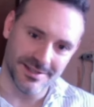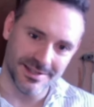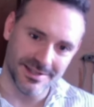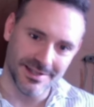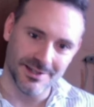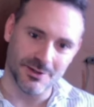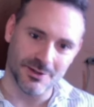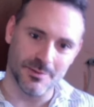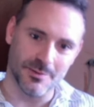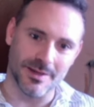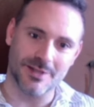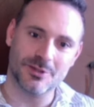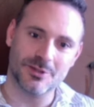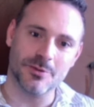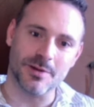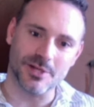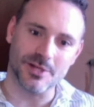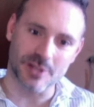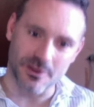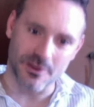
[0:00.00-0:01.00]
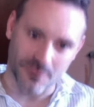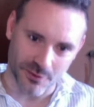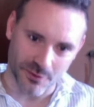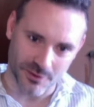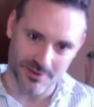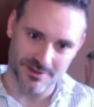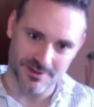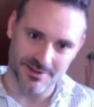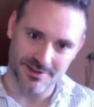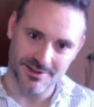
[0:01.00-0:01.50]
to make so much effort
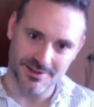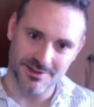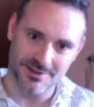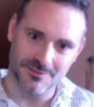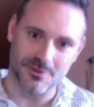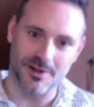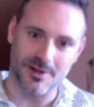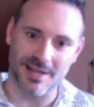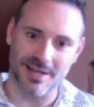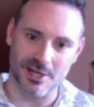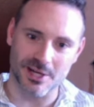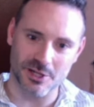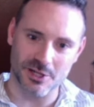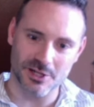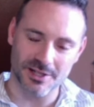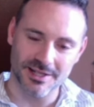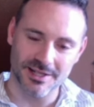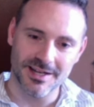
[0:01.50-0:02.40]
for a touch,